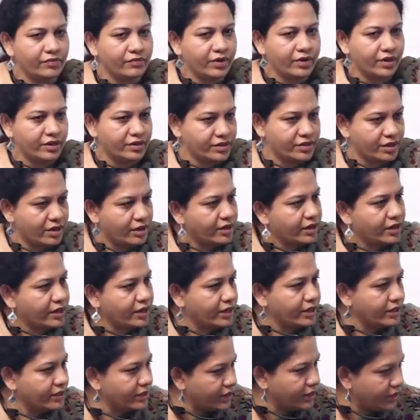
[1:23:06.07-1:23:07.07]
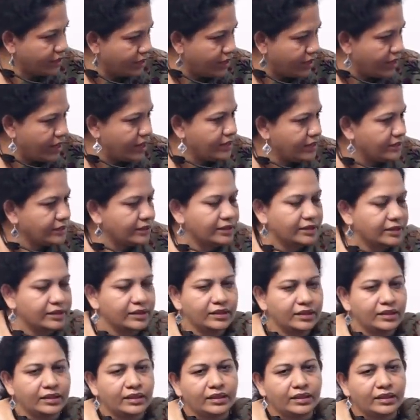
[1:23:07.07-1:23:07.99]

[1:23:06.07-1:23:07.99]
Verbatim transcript: we are talking in the class,